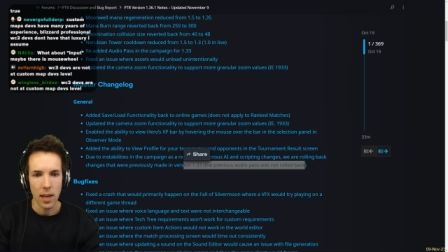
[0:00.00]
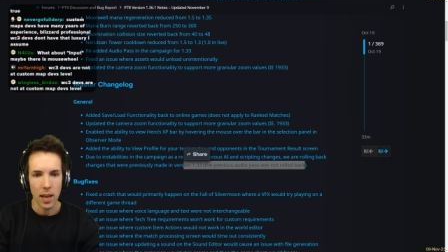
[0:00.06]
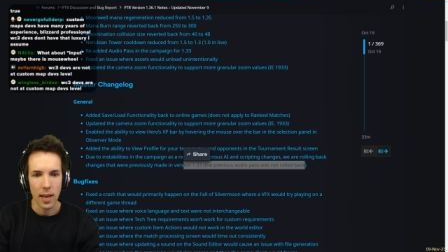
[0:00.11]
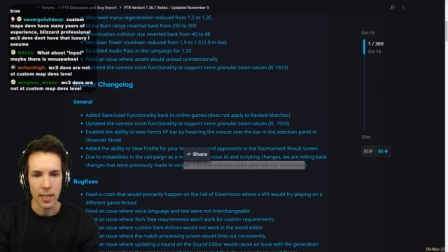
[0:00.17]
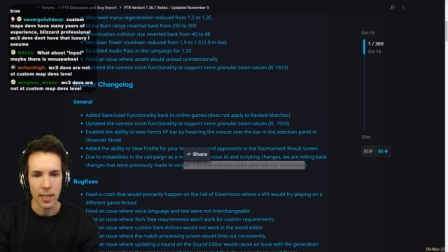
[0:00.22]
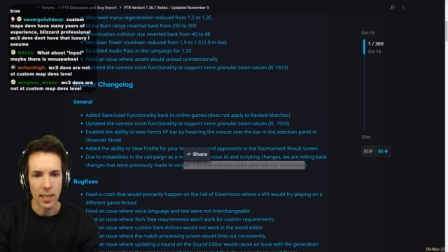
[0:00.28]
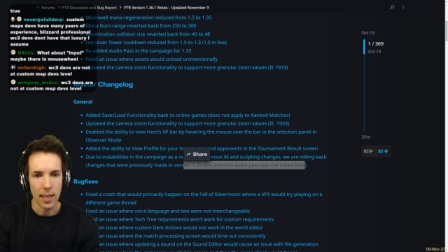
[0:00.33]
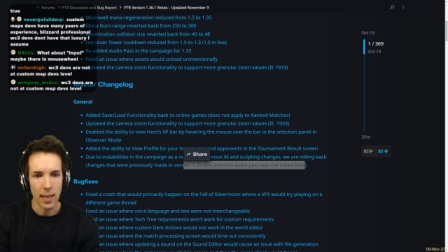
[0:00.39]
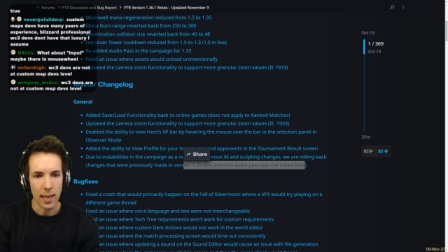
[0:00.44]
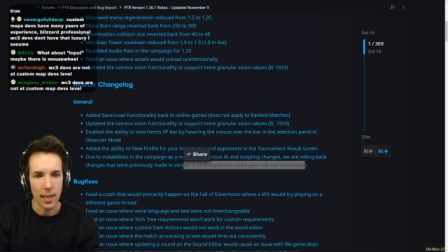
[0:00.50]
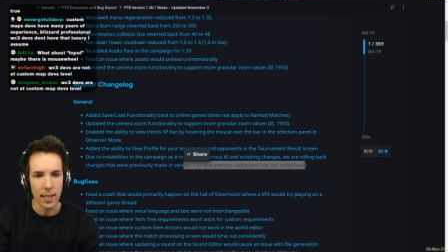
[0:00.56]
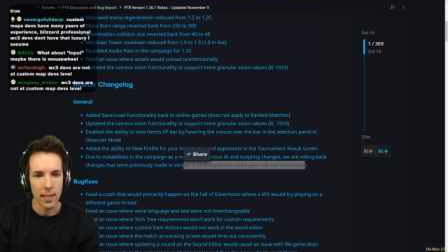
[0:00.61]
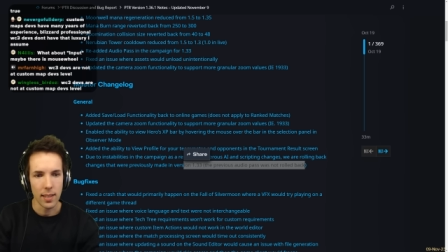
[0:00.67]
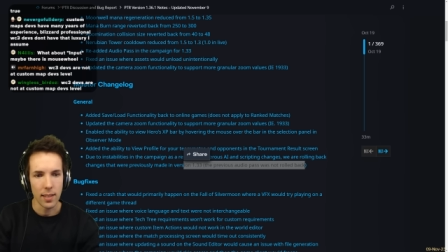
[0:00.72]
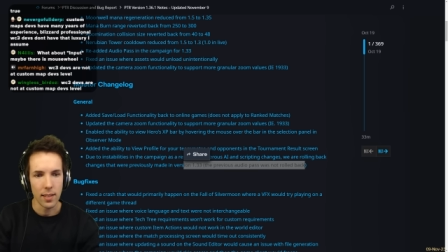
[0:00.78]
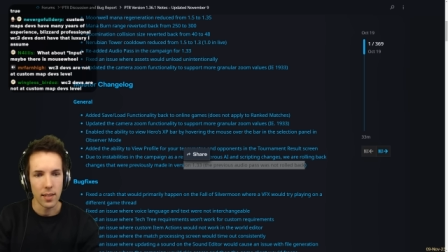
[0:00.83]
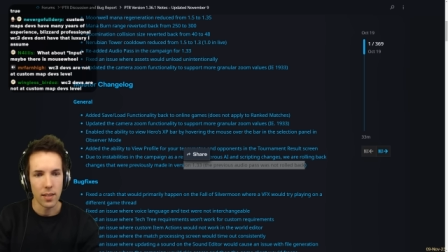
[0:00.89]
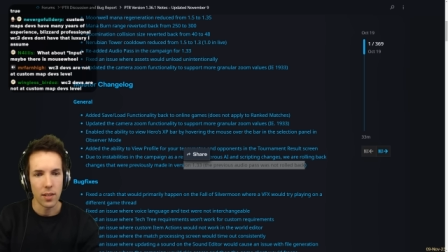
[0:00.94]
has
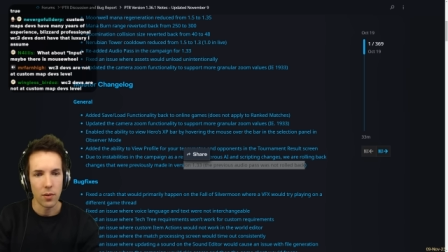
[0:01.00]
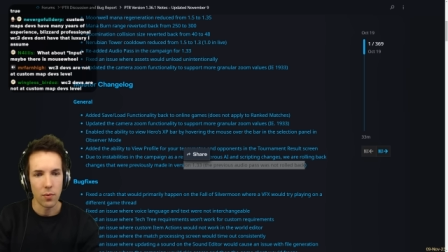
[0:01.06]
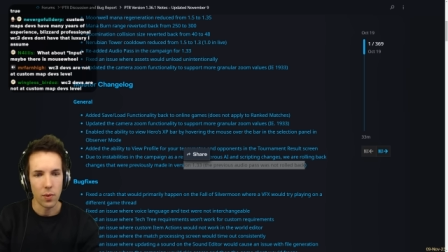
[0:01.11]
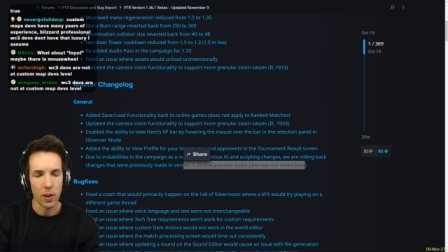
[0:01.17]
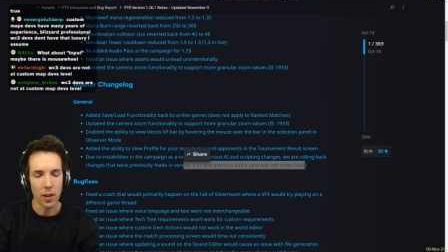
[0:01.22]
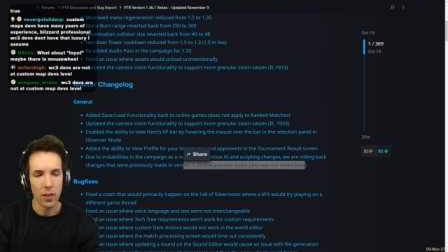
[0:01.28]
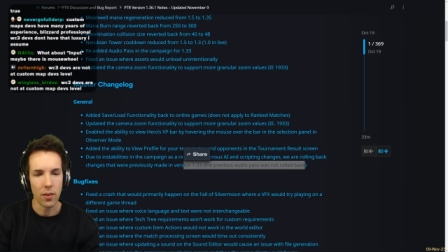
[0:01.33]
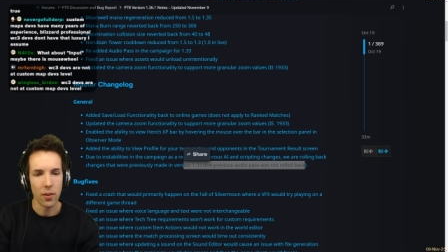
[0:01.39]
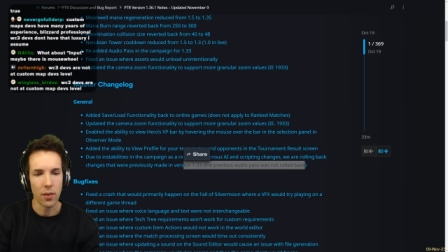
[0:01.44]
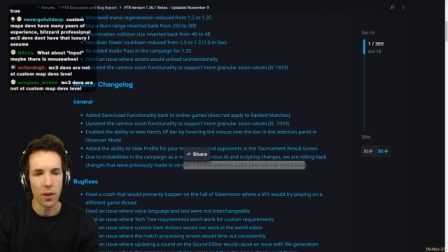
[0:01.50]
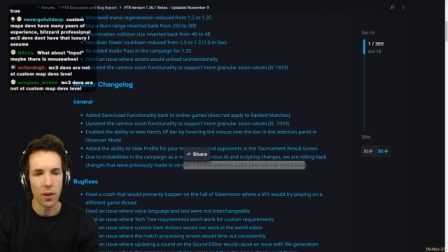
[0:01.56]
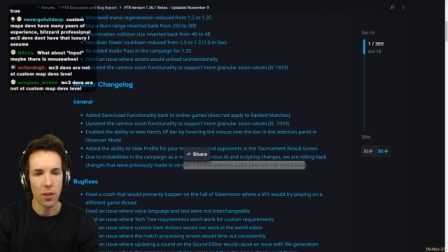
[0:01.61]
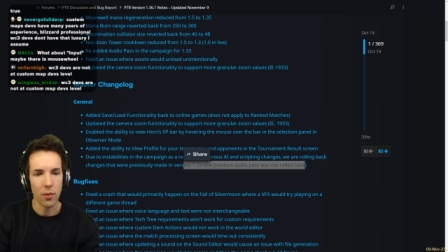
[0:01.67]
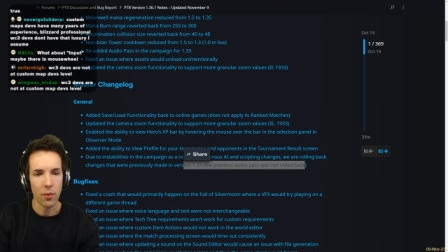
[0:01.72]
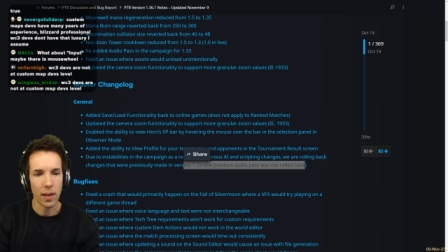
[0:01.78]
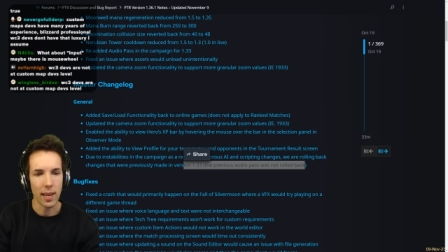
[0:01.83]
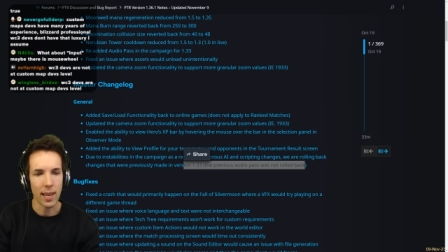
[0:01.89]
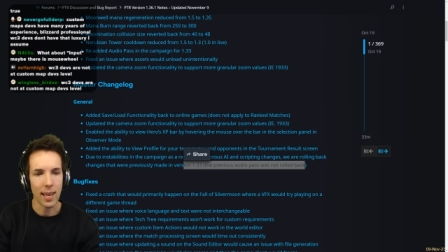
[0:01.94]
deleted the
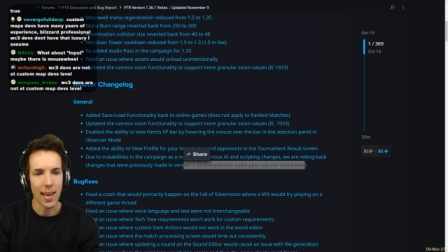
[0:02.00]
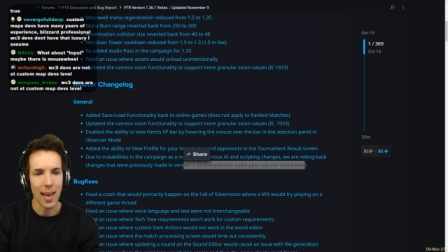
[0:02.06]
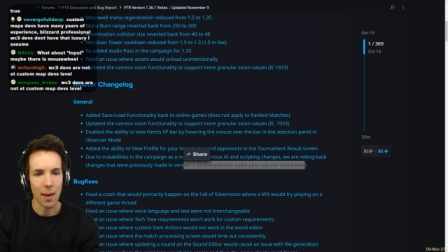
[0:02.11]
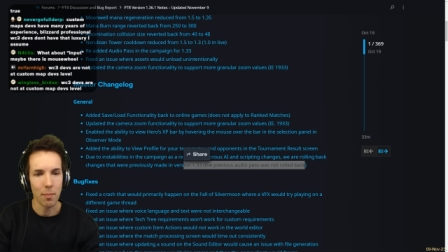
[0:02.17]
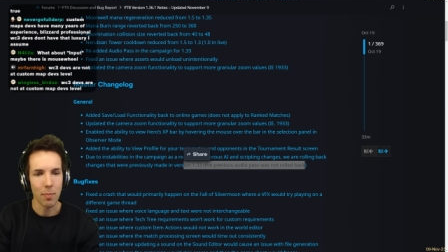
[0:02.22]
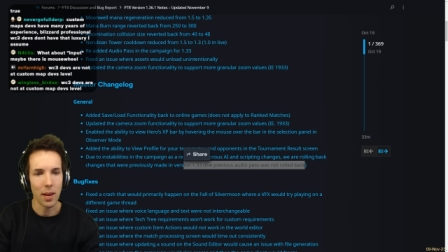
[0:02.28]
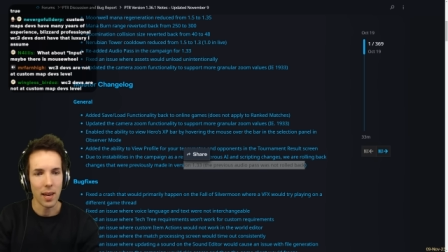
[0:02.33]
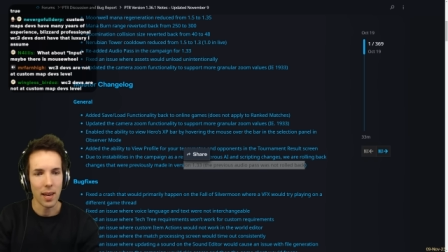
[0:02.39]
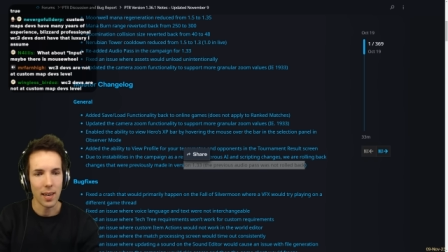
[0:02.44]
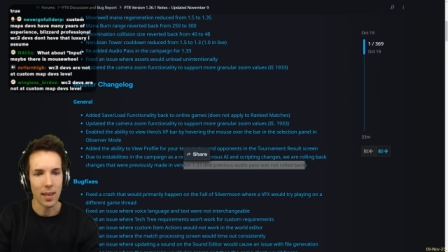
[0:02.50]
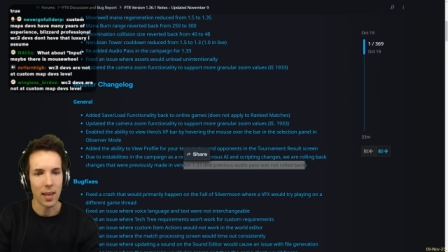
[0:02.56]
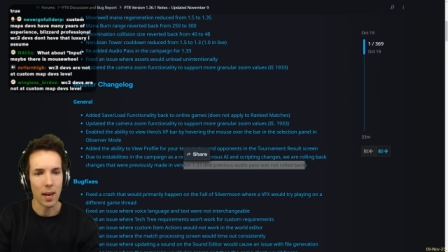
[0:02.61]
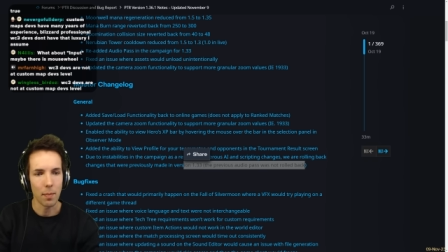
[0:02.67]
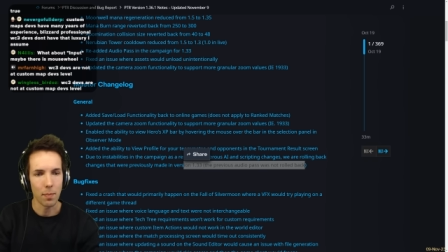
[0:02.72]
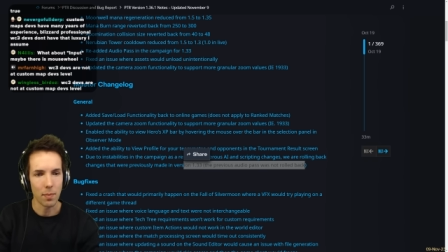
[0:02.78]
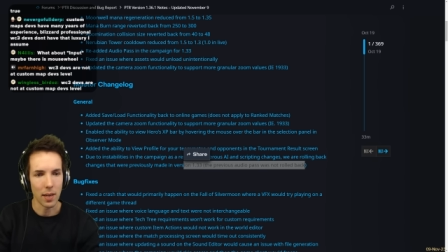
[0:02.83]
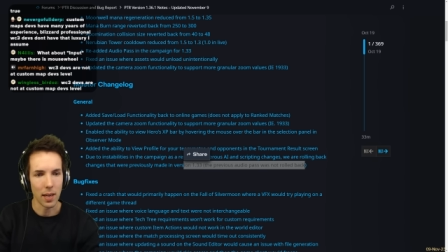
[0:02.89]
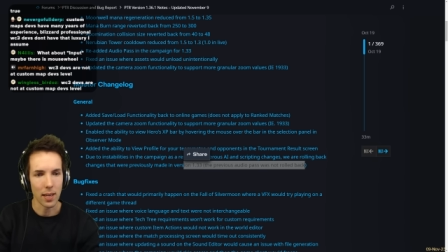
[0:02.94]
133 campaign
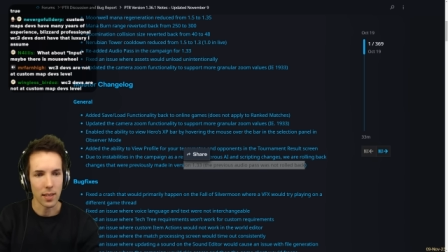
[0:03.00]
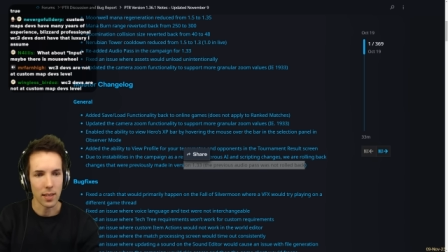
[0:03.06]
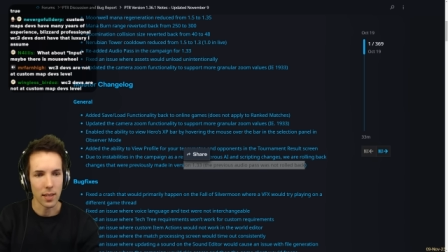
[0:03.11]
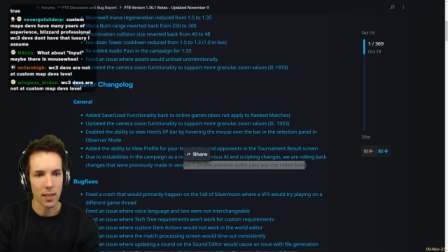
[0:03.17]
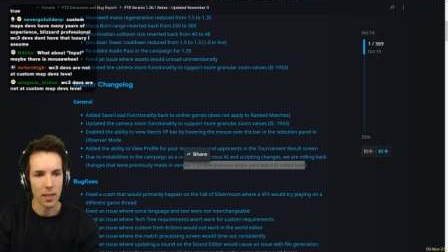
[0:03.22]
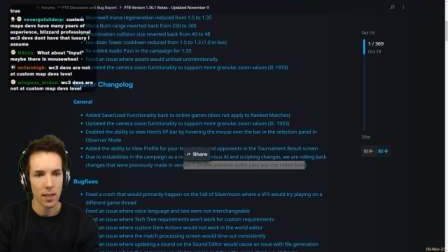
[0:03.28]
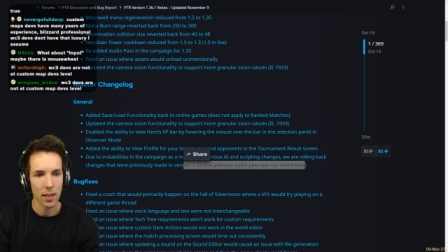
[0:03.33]
update.